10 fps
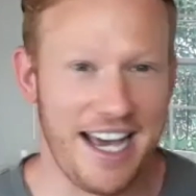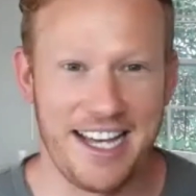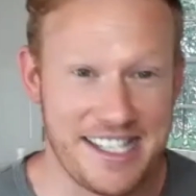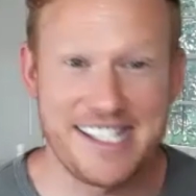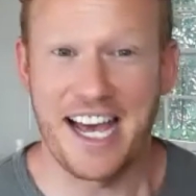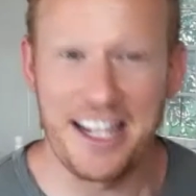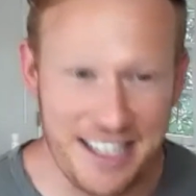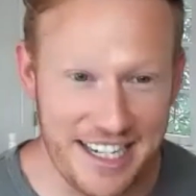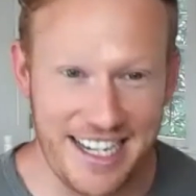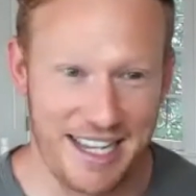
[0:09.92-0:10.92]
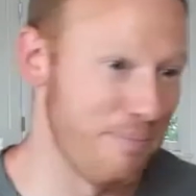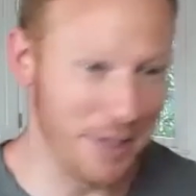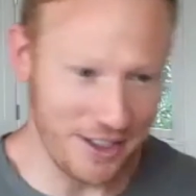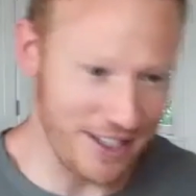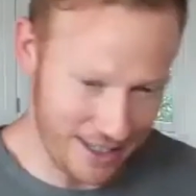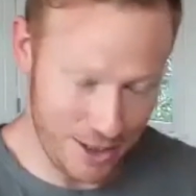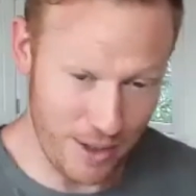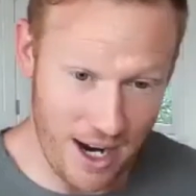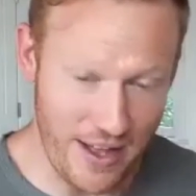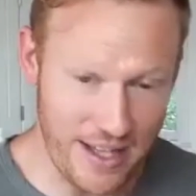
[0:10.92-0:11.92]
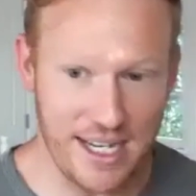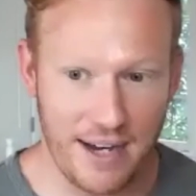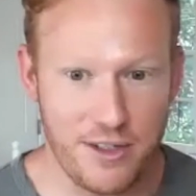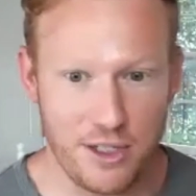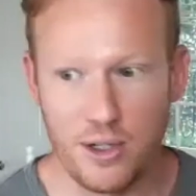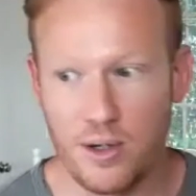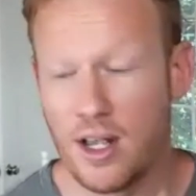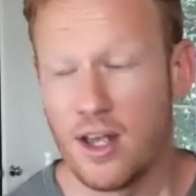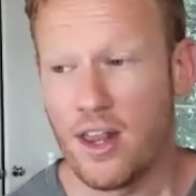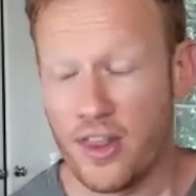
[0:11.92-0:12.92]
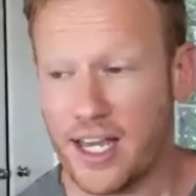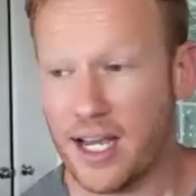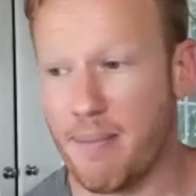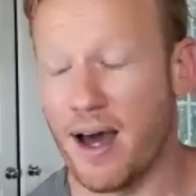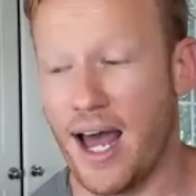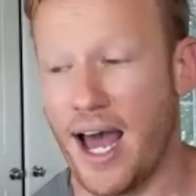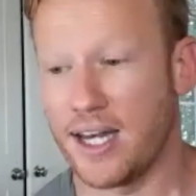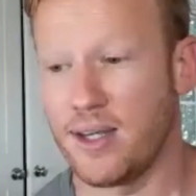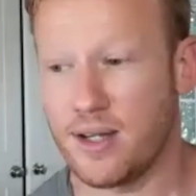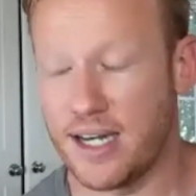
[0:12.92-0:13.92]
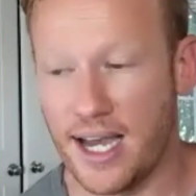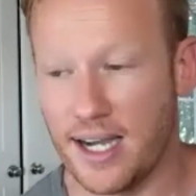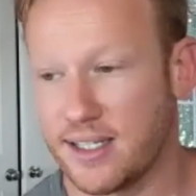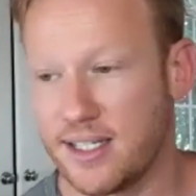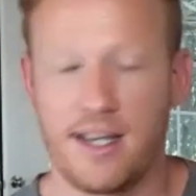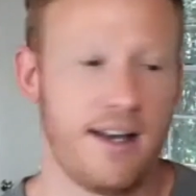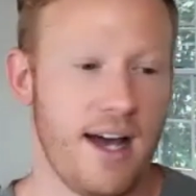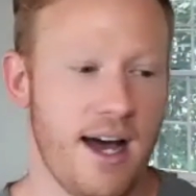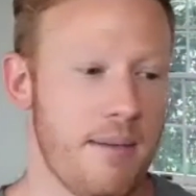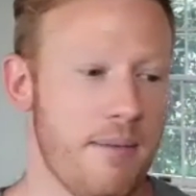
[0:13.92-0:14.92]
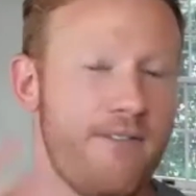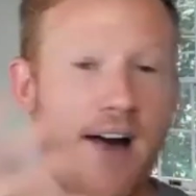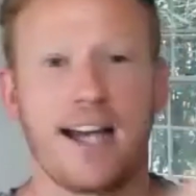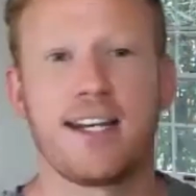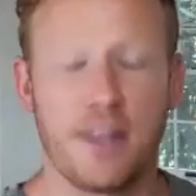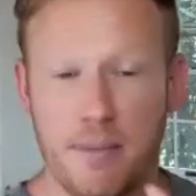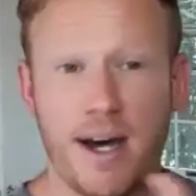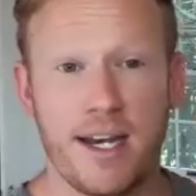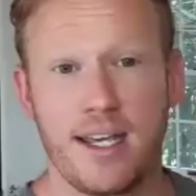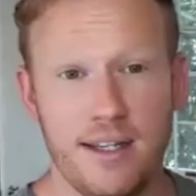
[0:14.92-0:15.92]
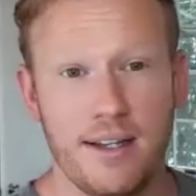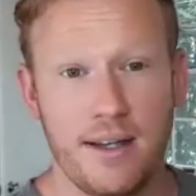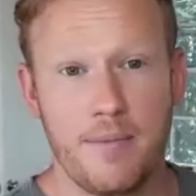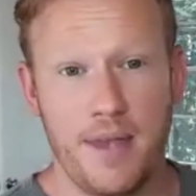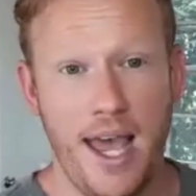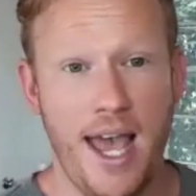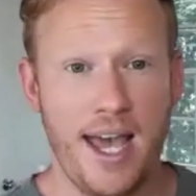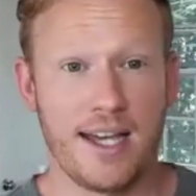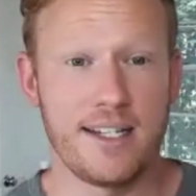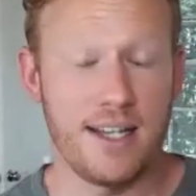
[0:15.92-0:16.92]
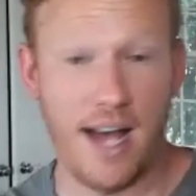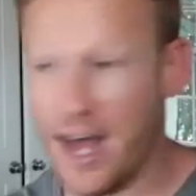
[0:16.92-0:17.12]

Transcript: and selling and building and doing all that stuff to thinking about how do you connect um, finding the money and uh,